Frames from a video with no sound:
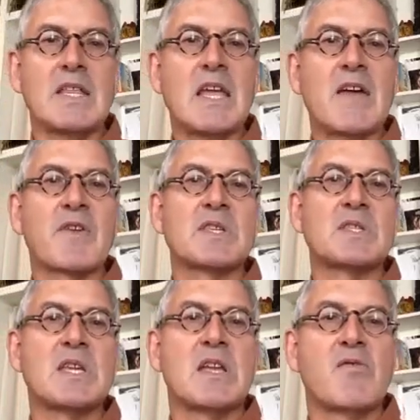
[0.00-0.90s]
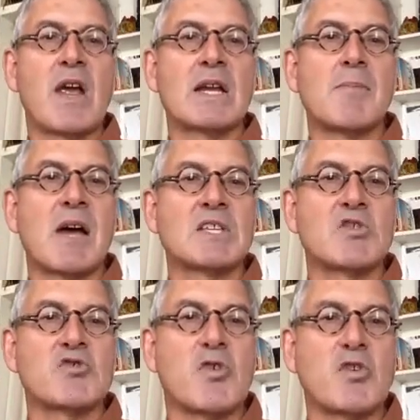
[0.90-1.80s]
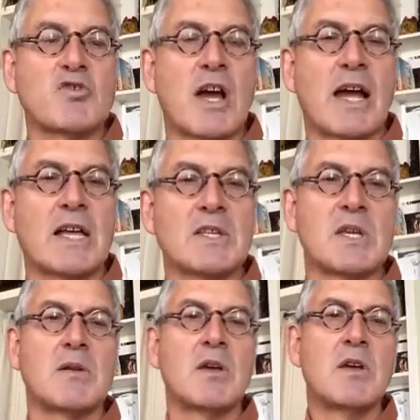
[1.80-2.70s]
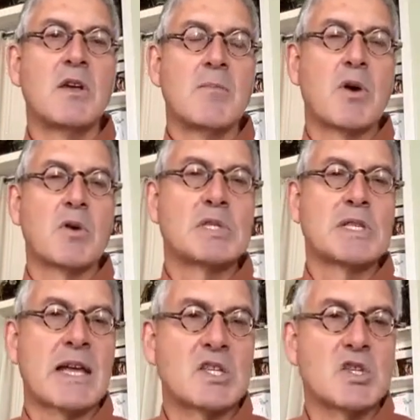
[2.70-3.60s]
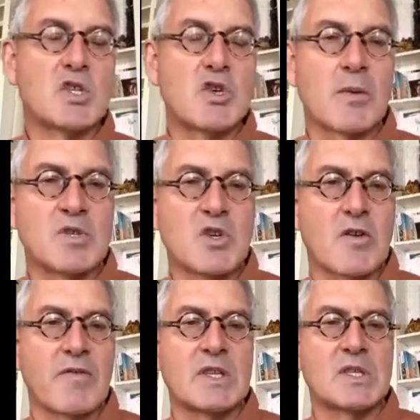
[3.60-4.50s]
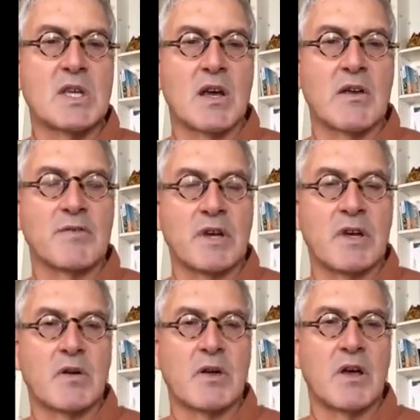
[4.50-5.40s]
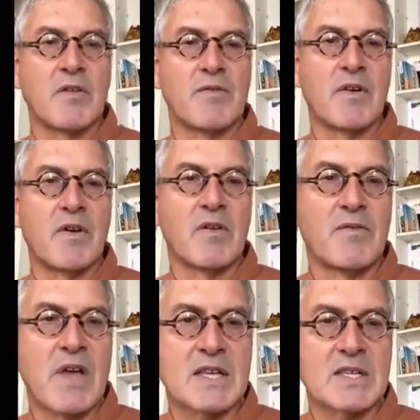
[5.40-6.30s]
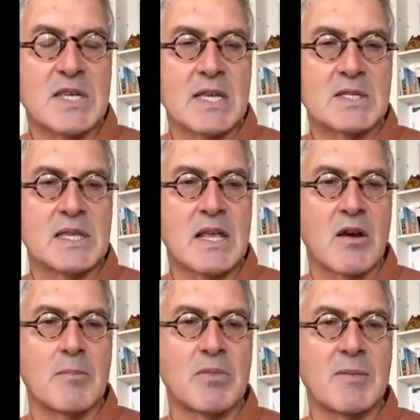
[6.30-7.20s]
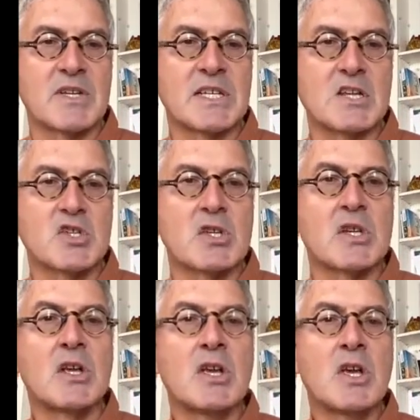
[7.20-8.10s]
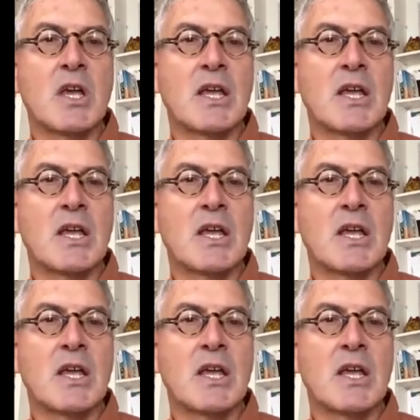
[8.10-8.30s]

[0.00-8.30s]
The efficacy of randomized control trials and post-licensure observance of vaccines and their implementation